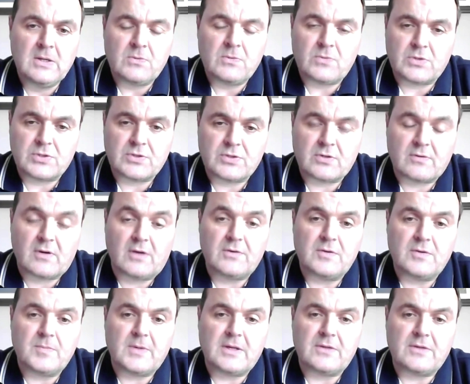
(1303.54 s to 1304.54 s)
We're
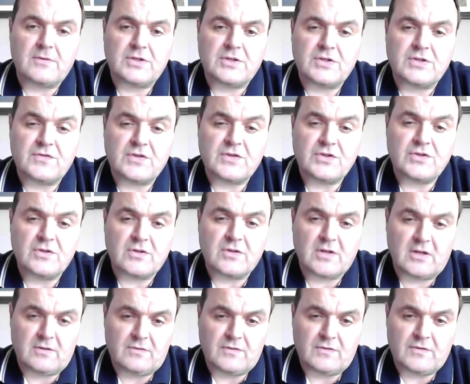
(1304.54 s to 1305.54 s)
surrounded by the richest fishing
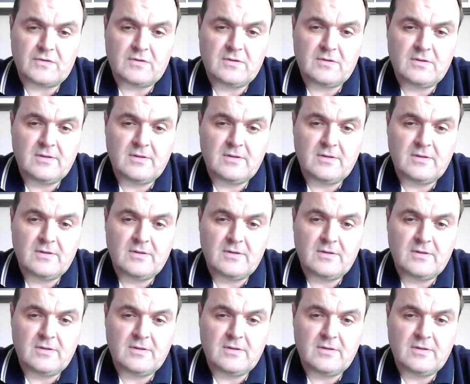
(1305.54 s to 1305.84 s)
grounds.